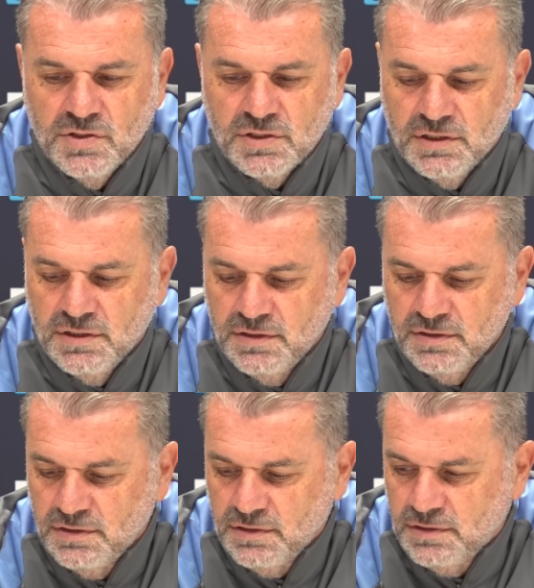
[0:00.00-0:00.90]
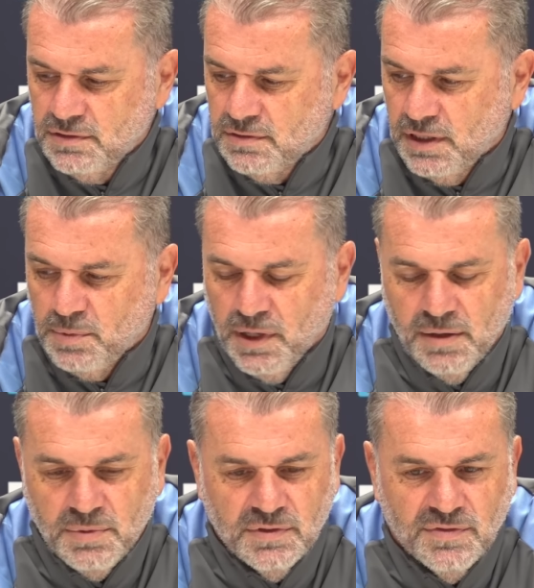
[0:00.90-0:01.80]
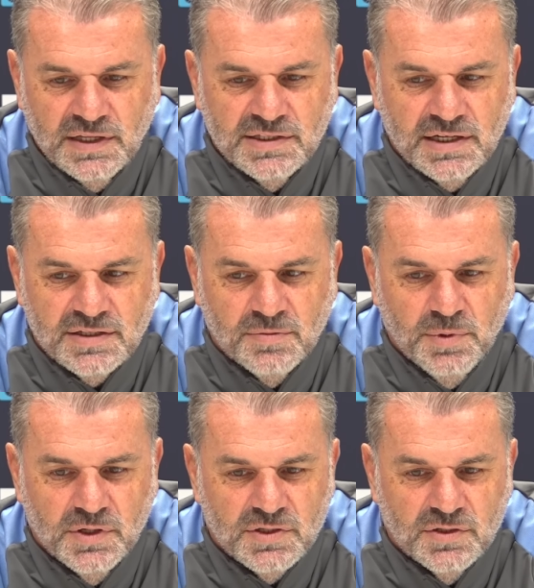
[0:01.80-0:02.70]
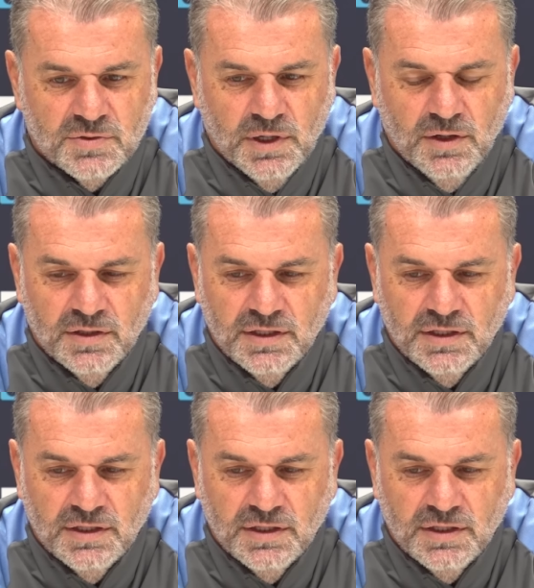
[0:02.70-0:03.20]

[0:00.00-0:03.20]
He's a great player, but a fantastic person as well.